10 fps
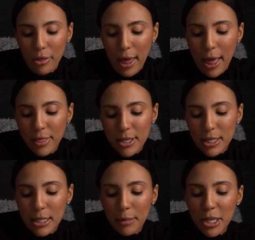And this
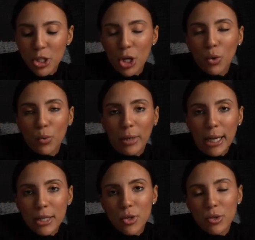is going to be a general
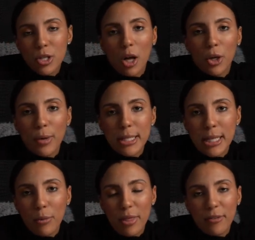reading, so it's not going to
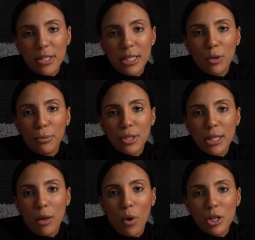resonate with every single
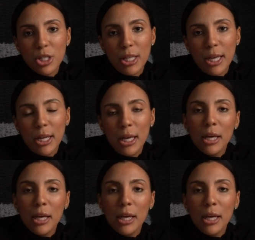person that watches it.